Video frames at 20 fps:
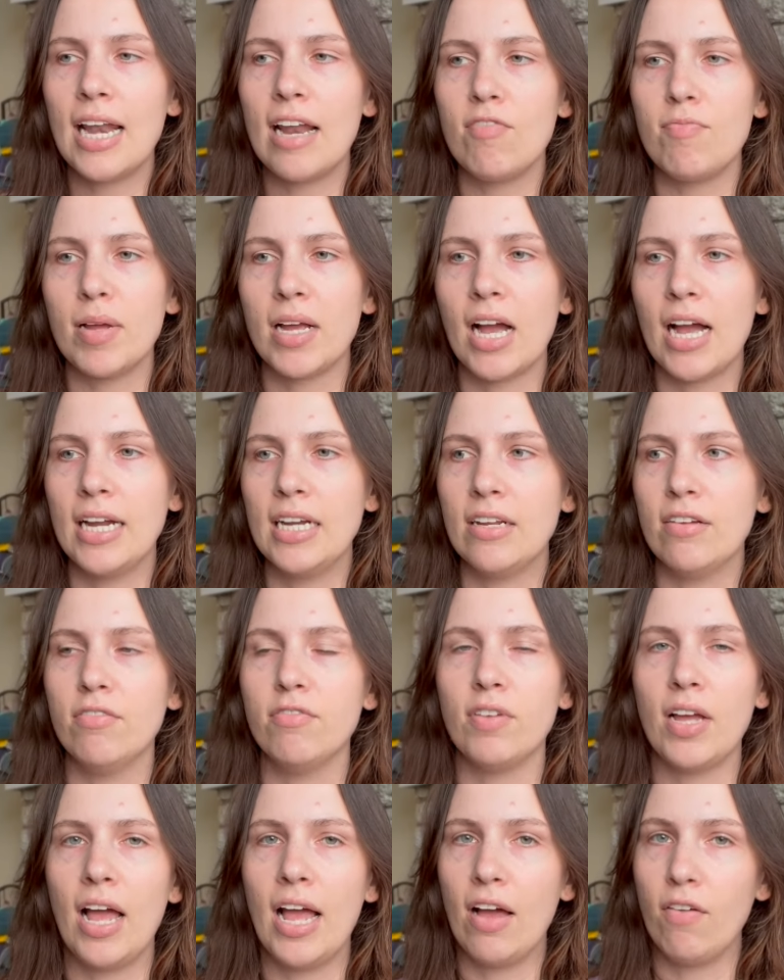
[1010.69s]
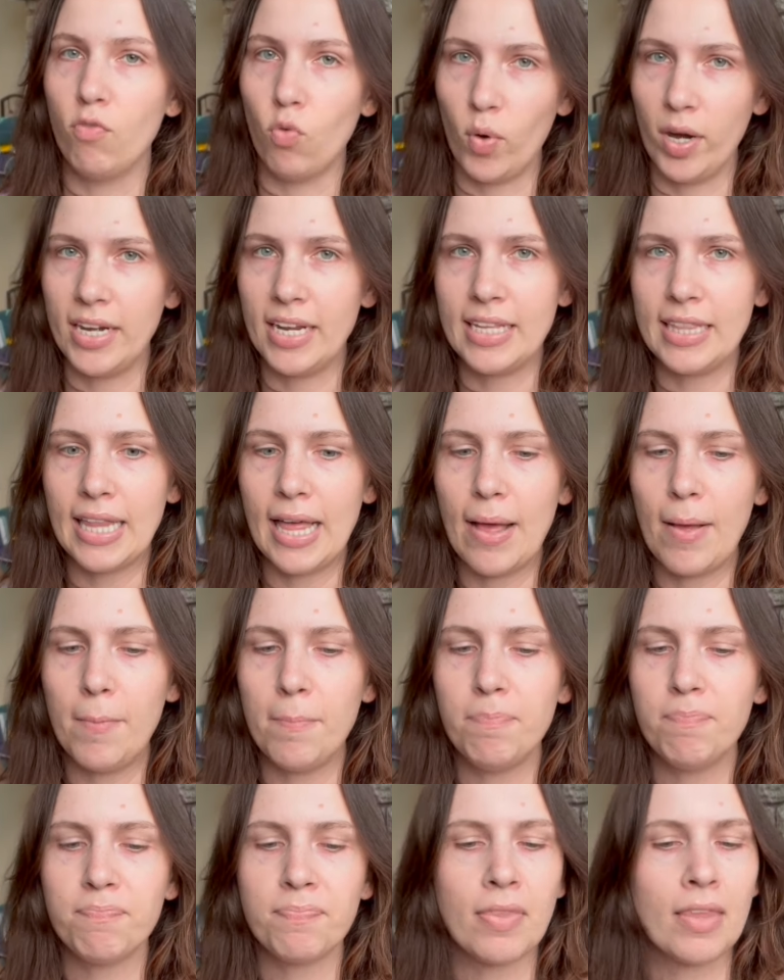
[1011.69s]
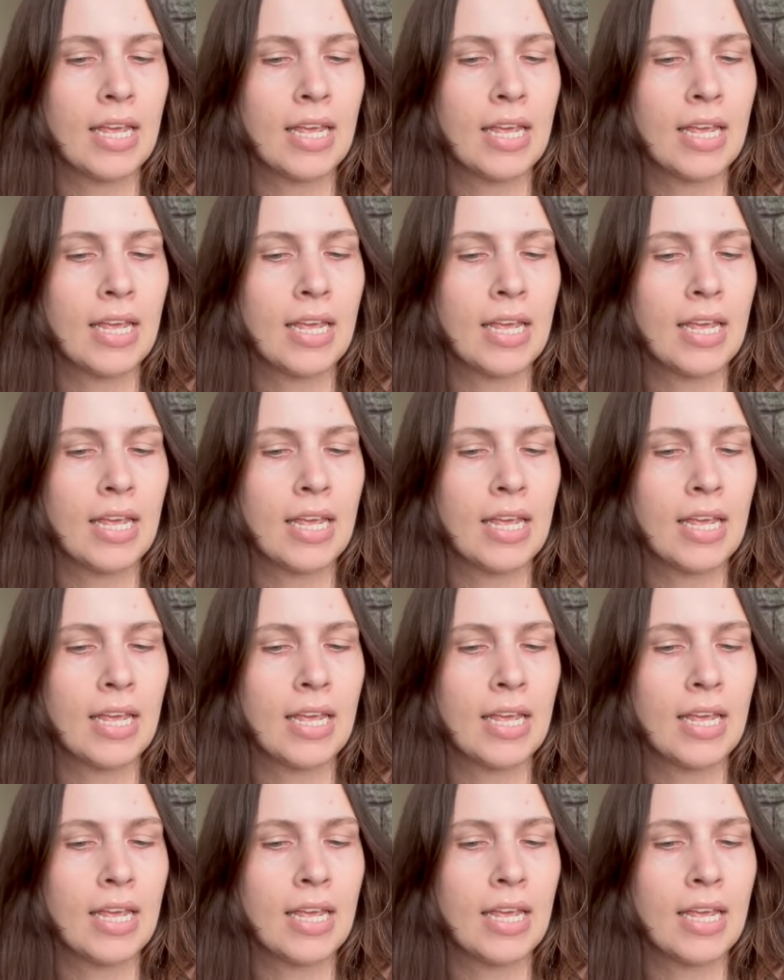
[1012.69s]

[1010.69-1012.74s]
I've been kind of avoiding them.